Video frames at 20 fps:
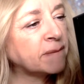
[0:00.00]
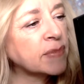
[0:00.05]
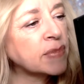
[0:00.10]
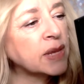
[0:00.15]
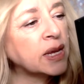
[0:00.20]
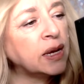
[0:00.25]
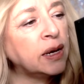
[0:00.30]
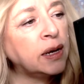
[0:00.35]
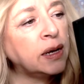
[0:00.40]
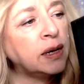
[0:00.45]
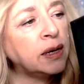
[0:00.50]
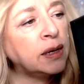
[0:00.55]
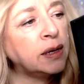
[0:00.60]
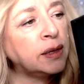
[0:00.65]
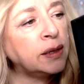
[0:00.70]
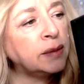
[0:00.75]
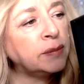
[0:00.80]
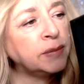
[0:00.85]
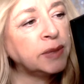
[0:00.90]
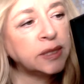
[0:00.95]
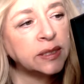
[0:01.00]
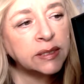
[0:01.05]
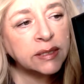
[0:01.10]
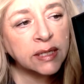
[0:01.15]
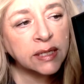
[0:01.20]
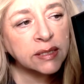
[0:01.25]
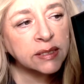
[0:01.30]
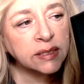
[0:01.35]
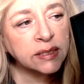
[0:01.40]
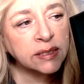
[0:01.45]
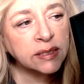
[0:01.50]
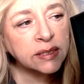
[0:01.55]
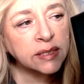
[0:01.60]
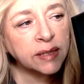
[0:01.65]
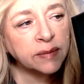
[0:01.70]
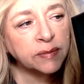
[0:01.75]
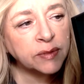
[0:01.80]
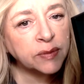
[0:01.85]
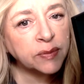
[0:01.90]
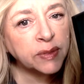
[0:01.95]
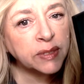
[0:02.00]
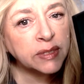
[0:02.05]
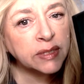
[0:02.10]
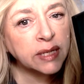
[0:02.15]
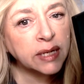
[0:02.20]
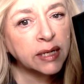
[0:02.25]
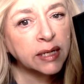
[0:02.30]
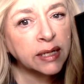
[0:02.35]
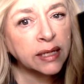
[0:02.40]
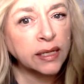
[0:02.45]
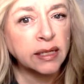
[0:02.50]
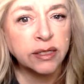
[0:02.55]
Um, it doesn't seem to be settling